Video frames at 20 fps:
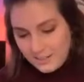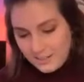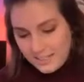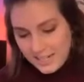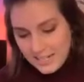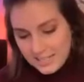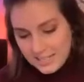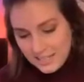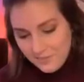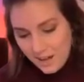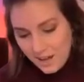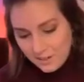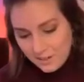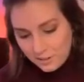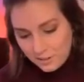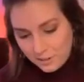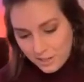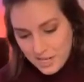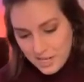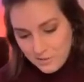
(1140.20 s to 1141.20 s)
kids have had a
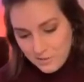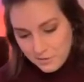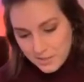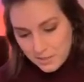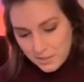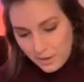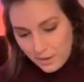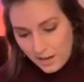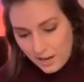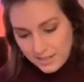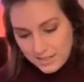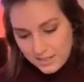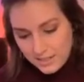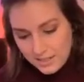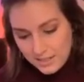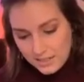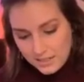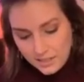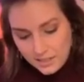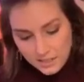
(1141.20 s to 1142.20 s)
great response
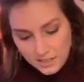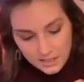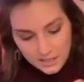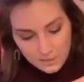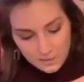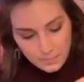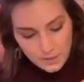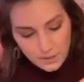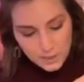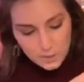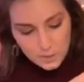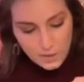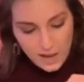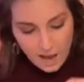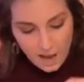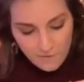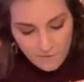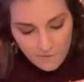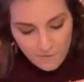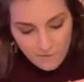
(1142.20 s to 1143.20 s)
this year because we
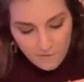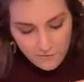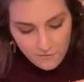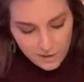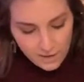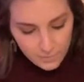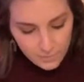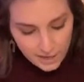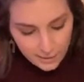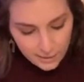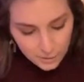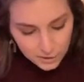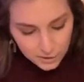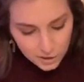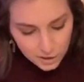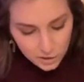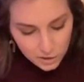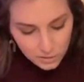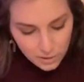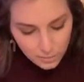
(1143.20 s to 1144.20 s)
haven't been able to
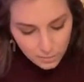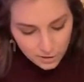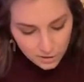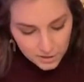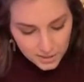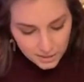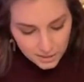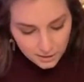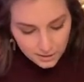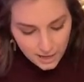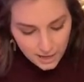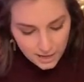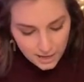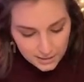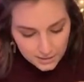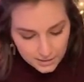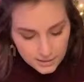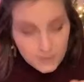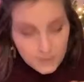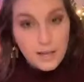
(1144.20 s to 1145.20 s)
do in-person
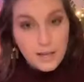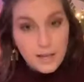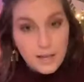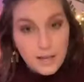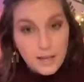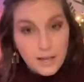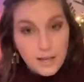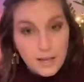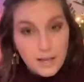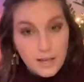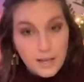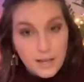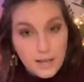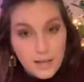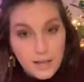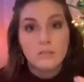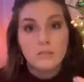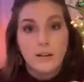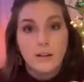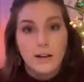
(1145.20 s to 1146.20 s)
classes that much
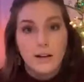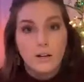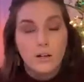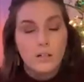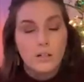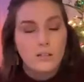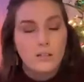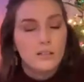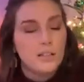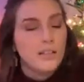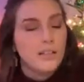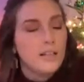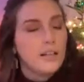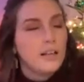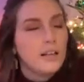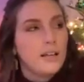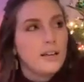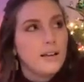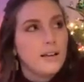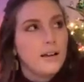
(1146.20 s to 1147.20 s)
at all.
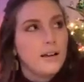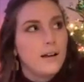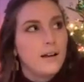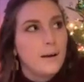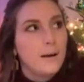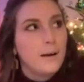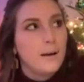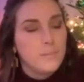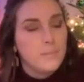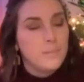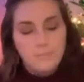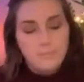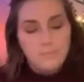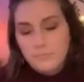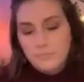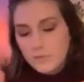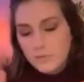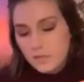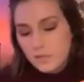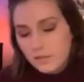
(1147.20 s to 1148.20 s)

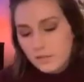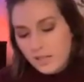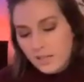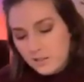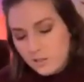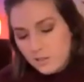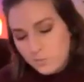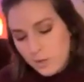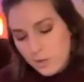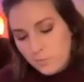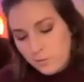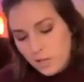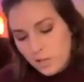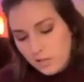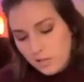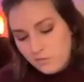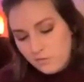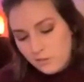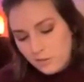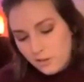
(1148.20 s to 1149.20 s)
So yeah, there's my plug
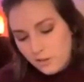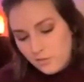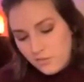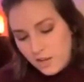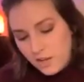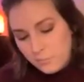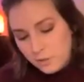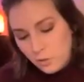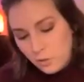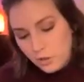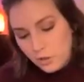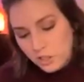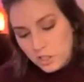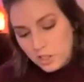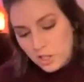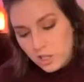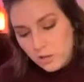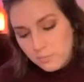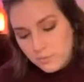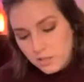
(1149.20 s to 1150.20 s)
for the Family
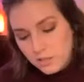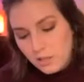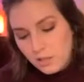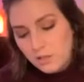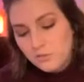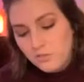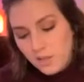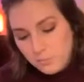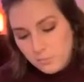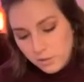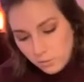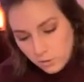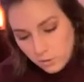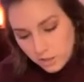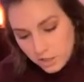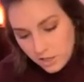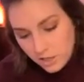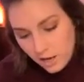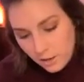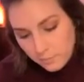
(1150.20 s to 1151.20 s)
Workshop. It's called Family
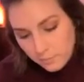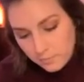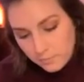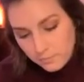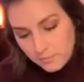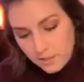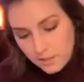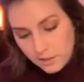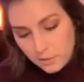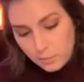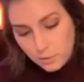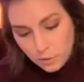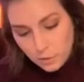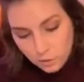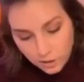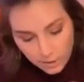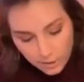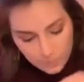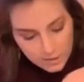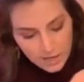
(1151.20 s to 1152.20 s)
Workshop. It's on the
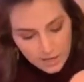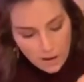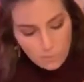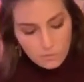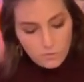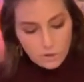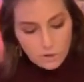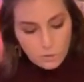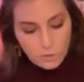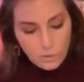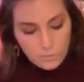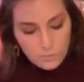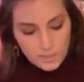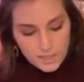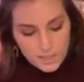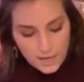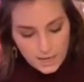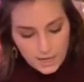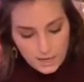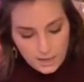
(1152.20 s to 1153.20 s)
programs tab of our
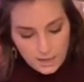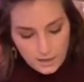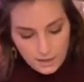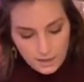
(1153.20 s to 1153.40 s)
website.